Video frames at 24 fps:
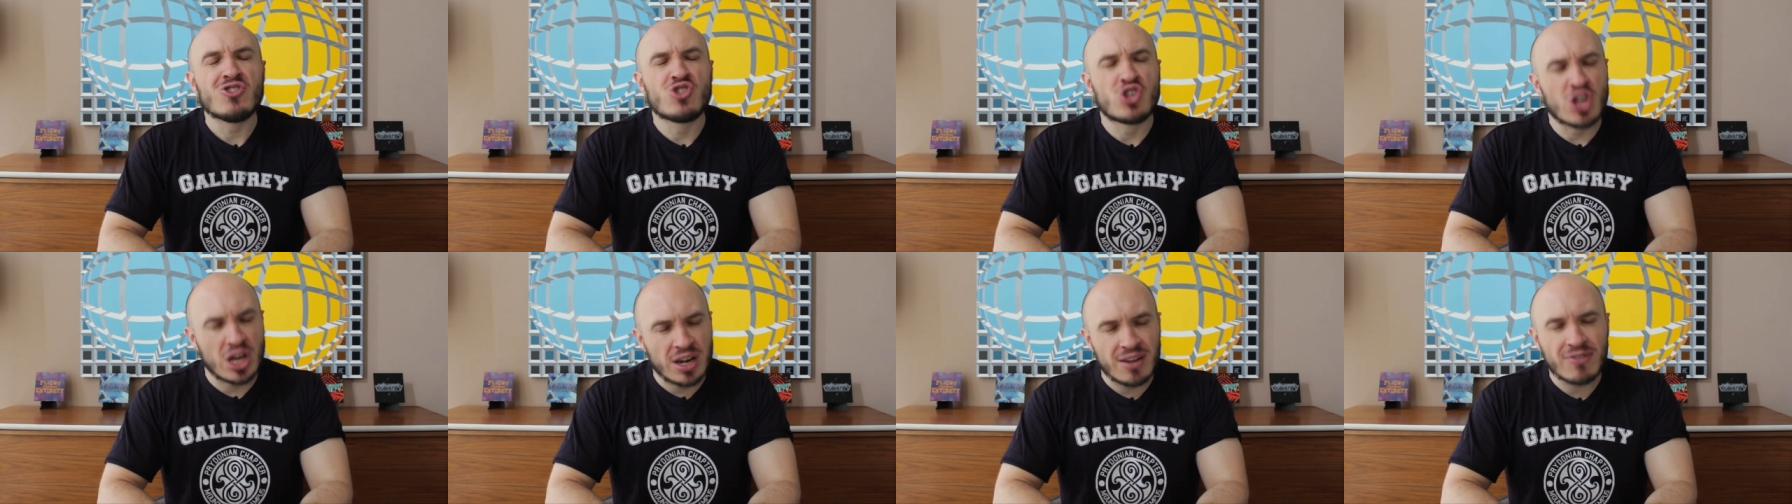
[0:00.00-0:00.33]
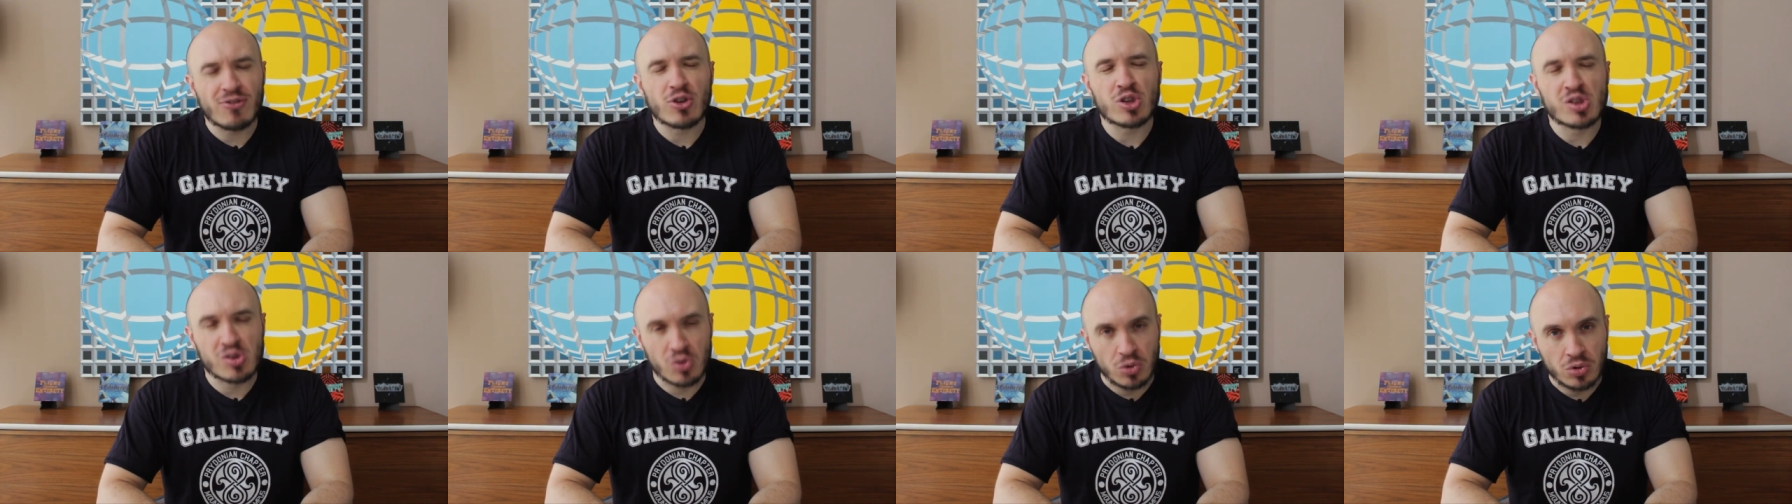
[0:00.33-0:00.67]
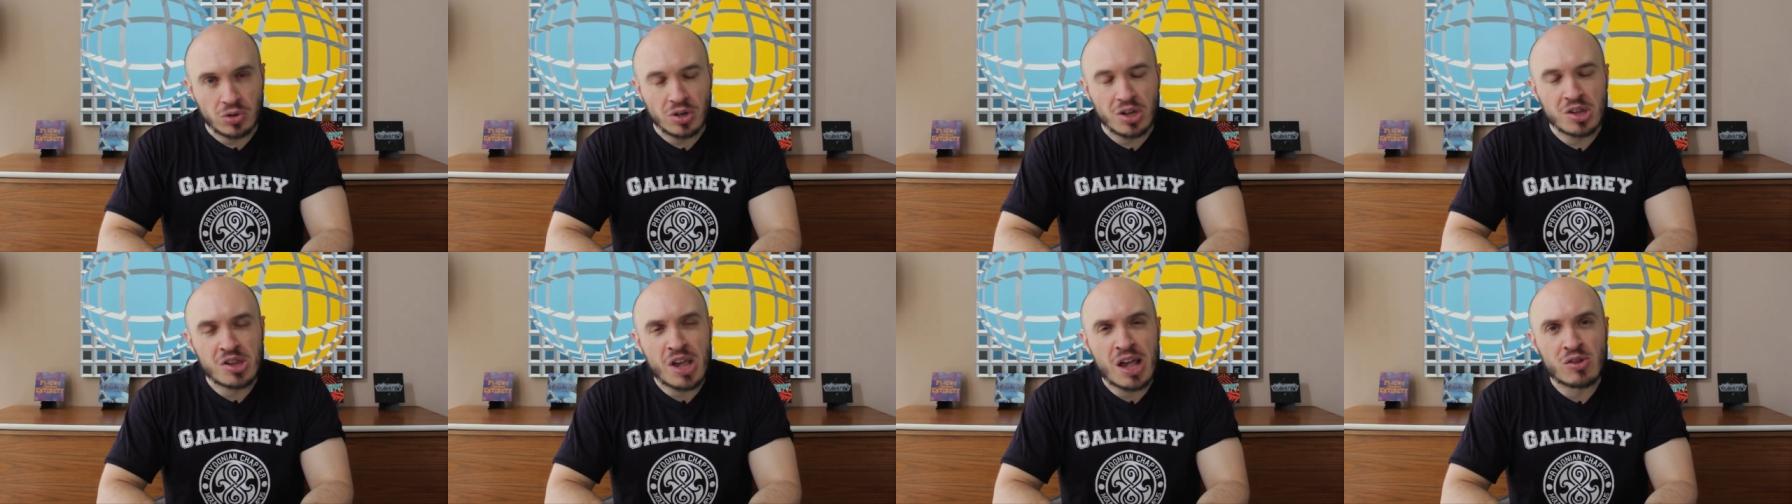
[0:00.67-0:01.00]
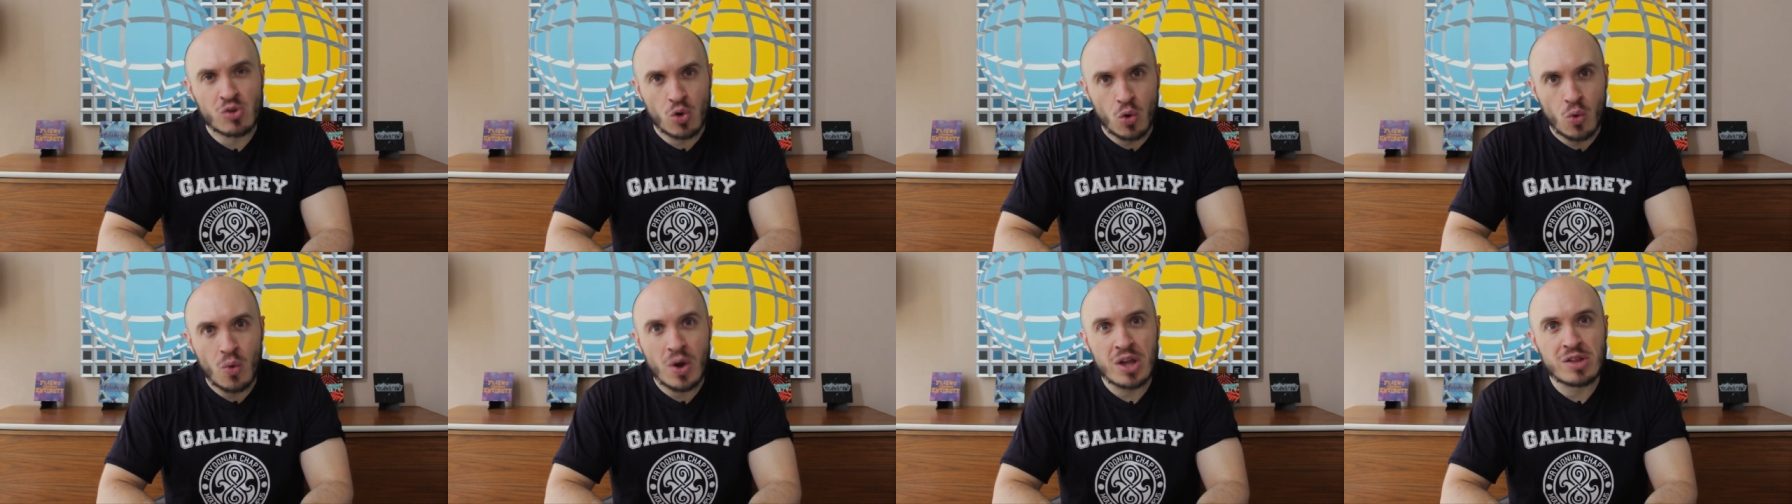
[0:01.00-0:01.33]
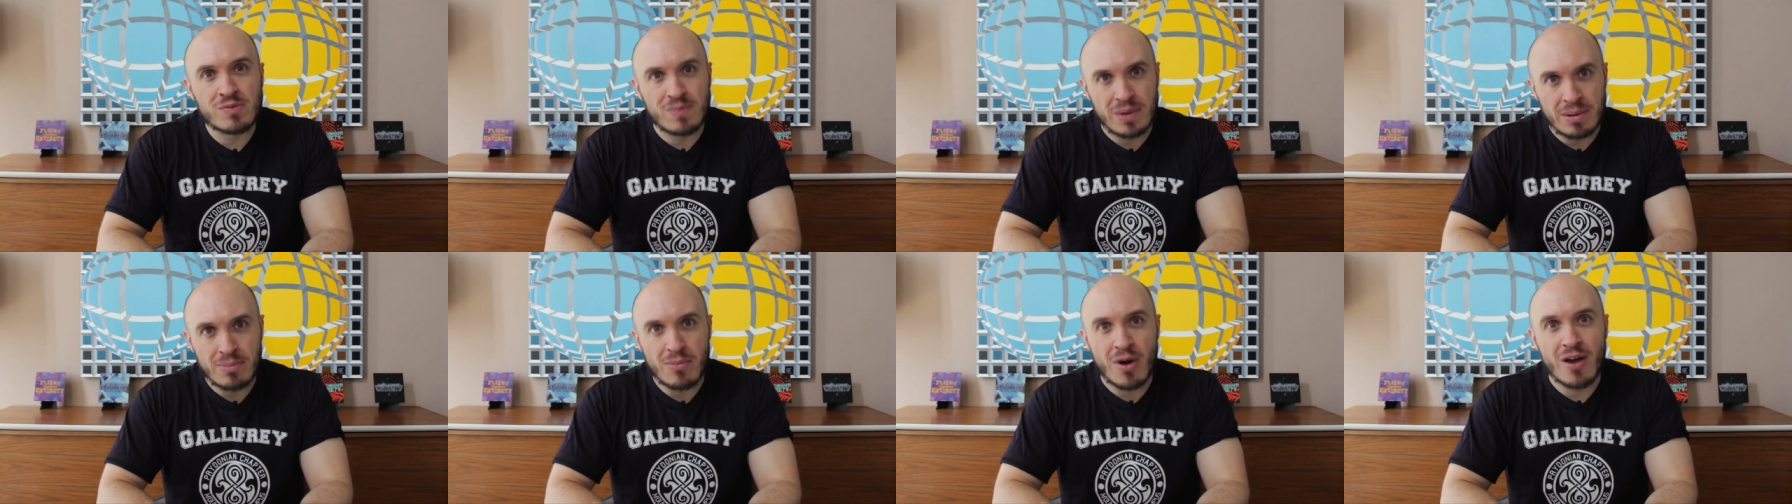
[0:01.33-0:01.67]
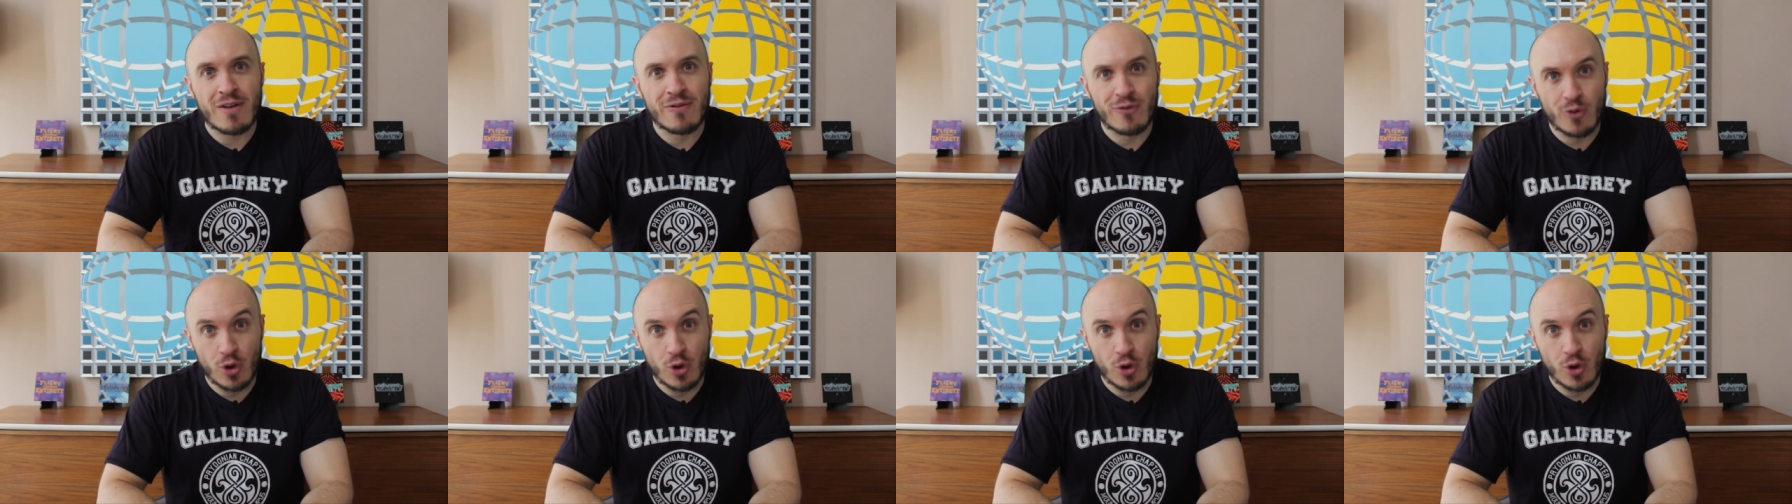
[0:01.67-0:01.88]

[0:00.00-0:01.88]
Jennifer Saunders has always been my